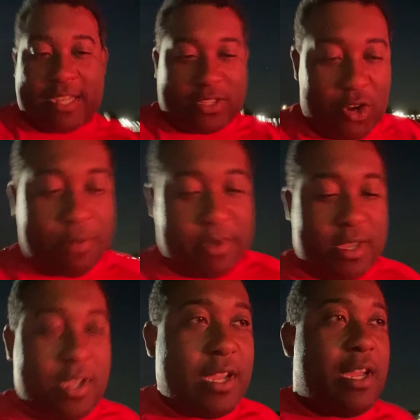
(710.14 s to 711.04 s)
y'all saw
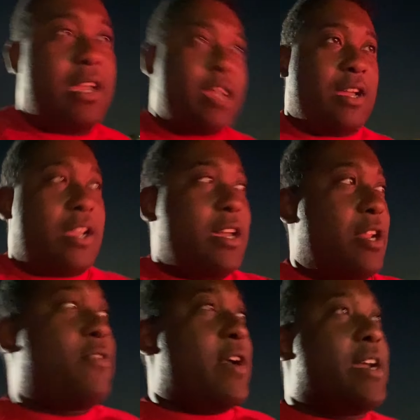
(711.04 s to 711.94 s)
me
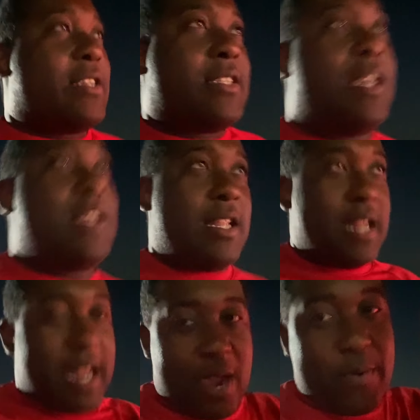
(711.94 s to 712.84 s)
cutting grass.
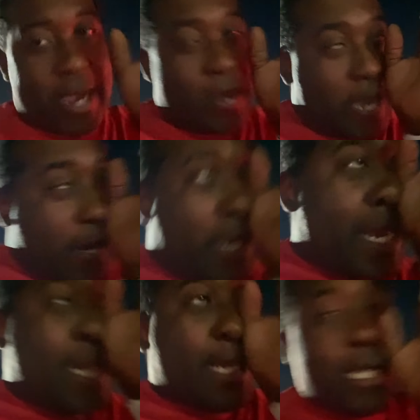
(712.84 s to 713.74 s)
Now we out here
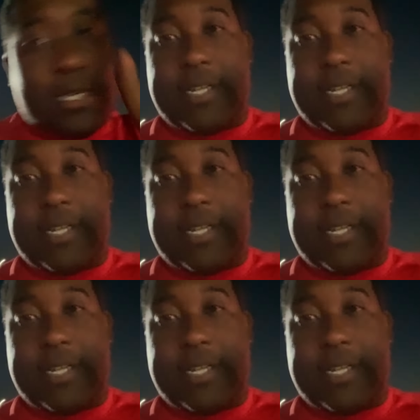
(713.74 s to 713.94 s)
getting